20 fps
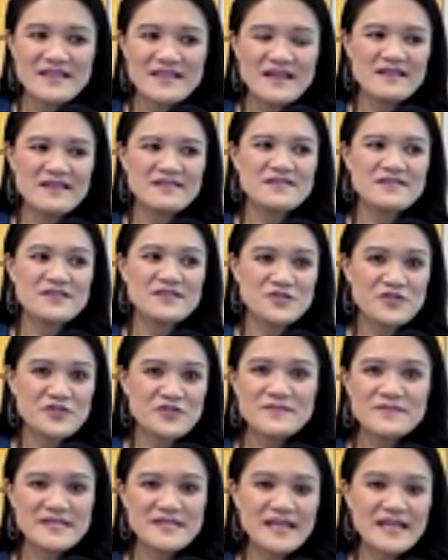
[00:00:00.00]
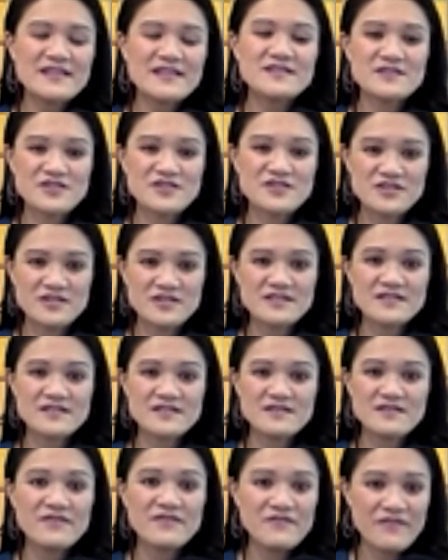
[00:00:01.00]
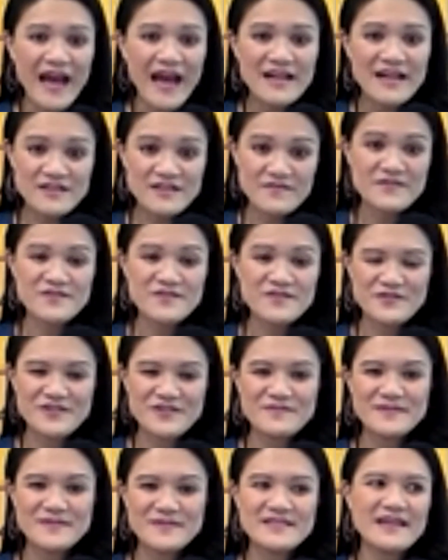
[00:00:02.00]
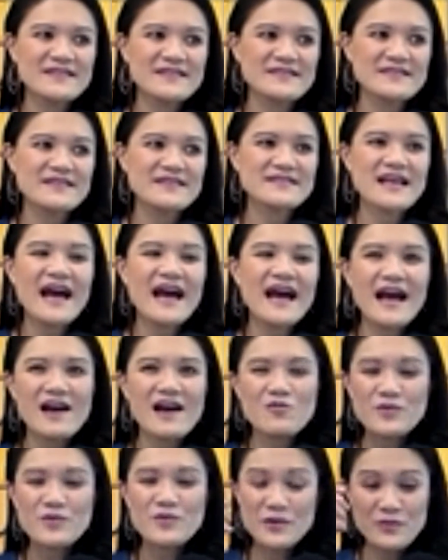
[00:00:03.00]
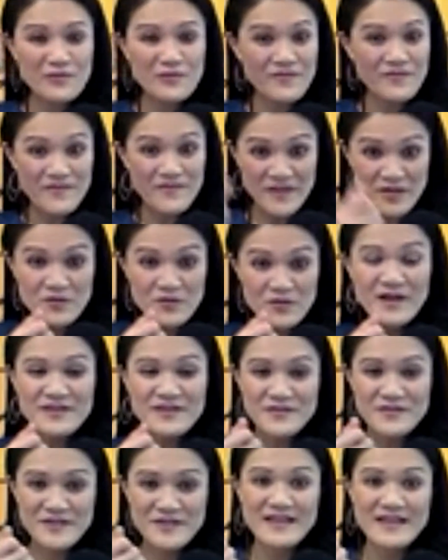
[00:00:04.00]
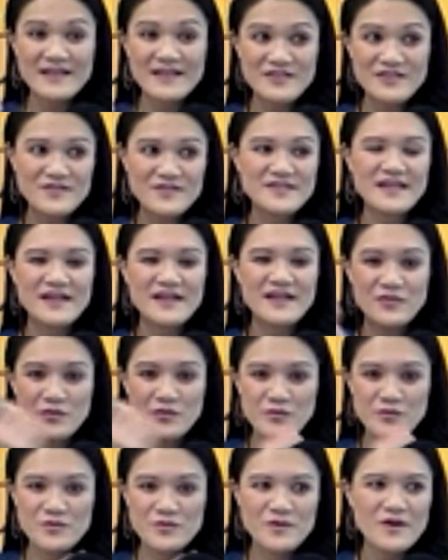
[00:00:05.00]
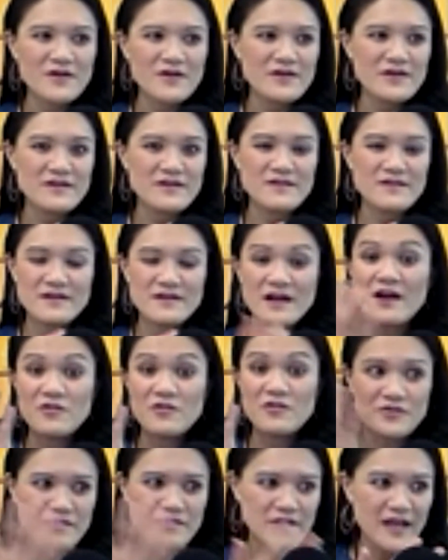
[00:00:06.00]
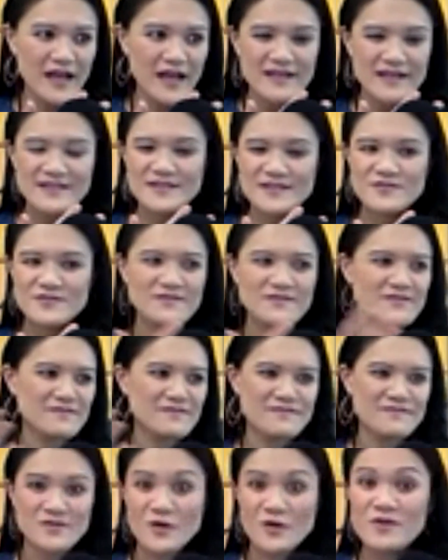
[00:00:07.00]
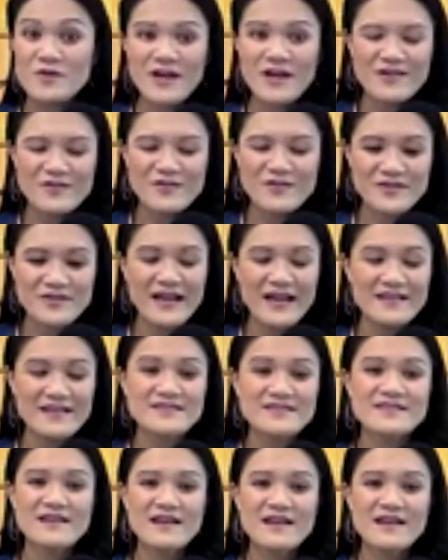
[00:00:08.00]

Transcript: Uh, the circumstance is just the fact of the circumstance. It's mm-hmm. how we view, as you, as you said, through our colored lens or no color lens,